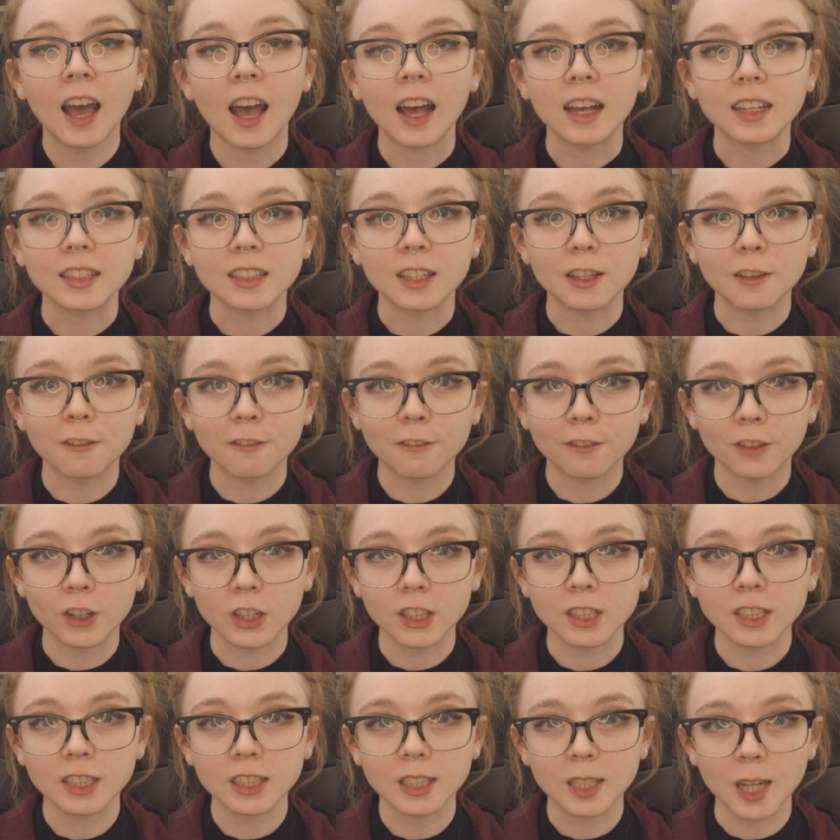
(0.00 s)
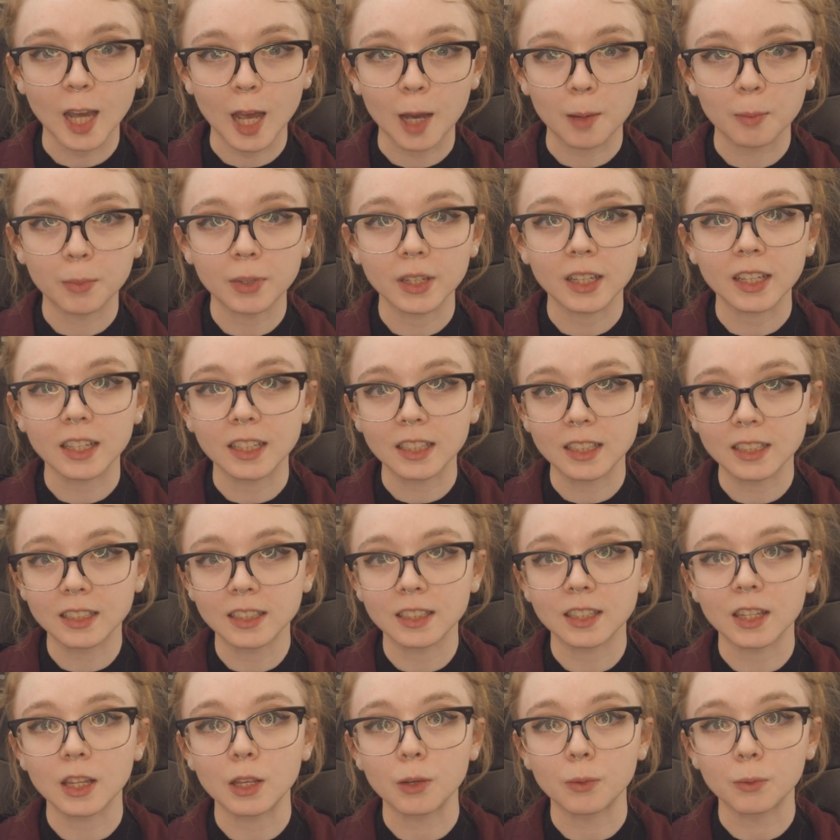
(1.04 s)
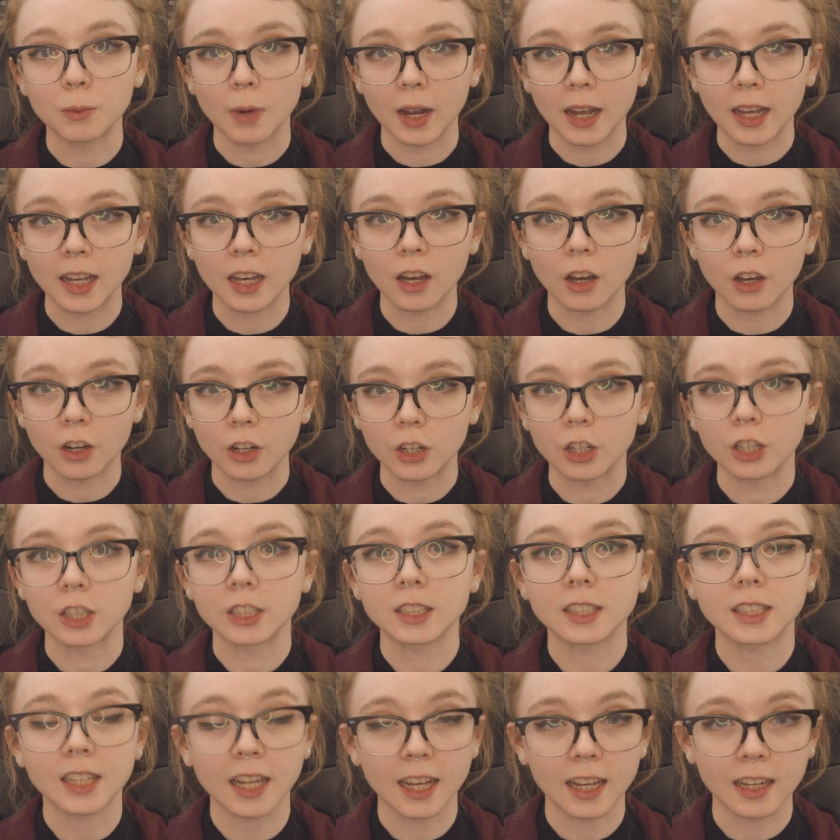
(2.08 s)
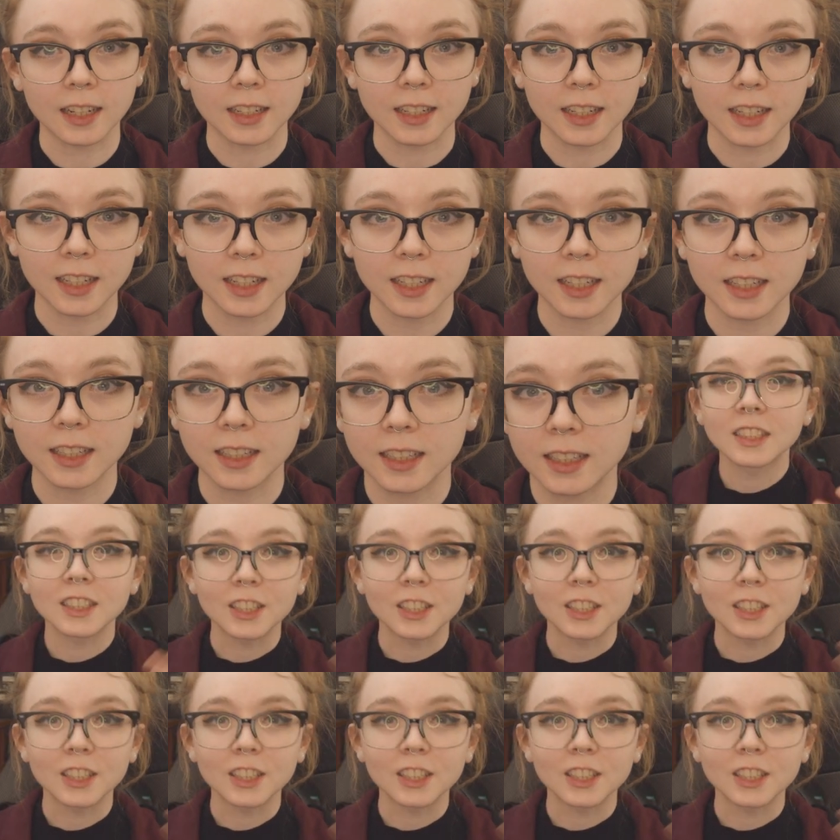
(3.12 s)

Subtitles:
as the first step is the right understanding.